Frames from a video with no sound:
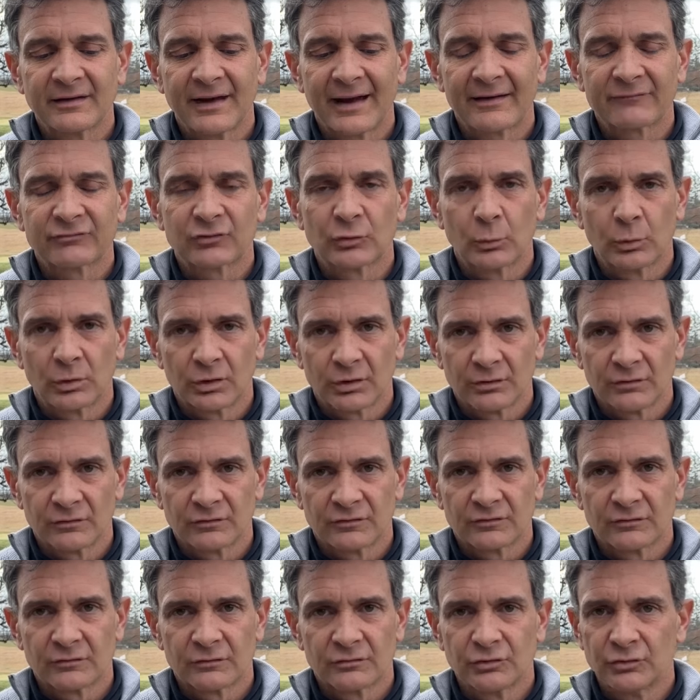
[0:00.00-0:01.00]

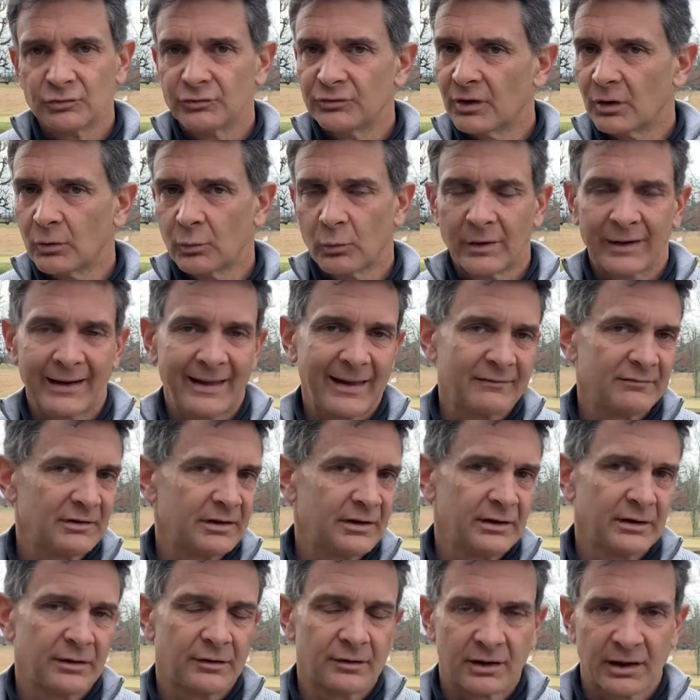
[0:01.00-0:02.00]
afterwards, you don't want to have
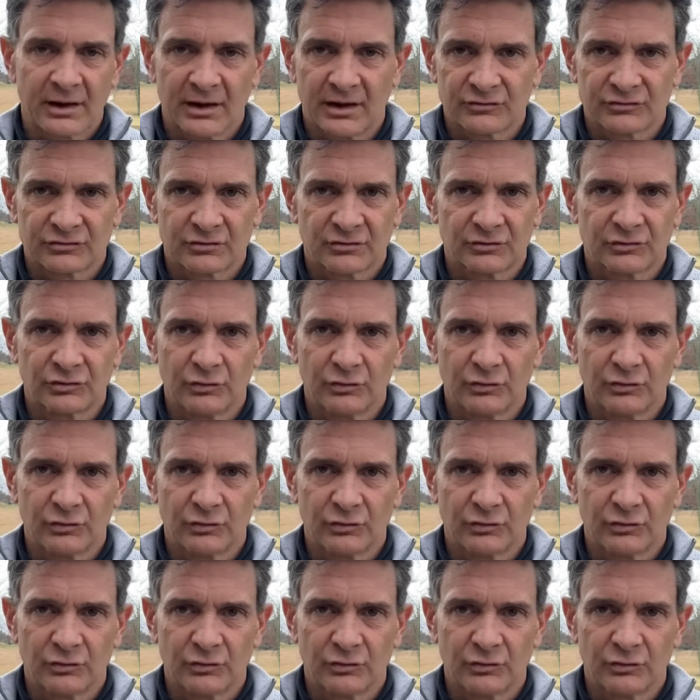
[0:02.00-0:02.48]
any irrigation.